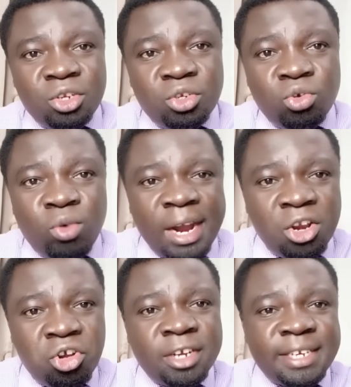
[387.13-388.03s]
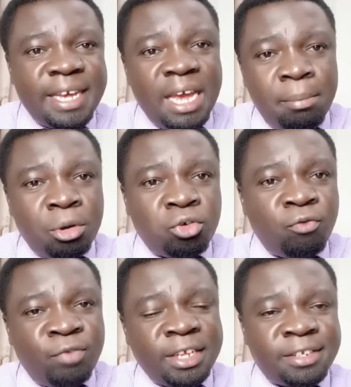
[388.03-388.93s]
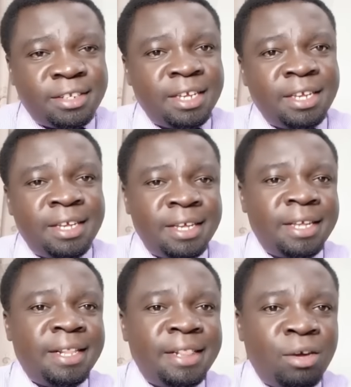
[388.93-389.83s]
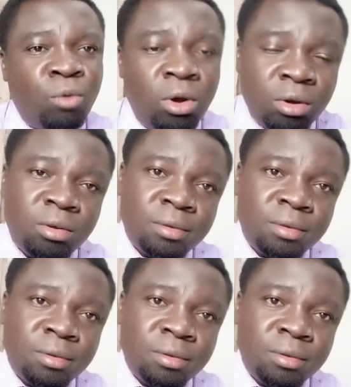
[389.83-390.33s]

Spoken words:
you are not able to face the war.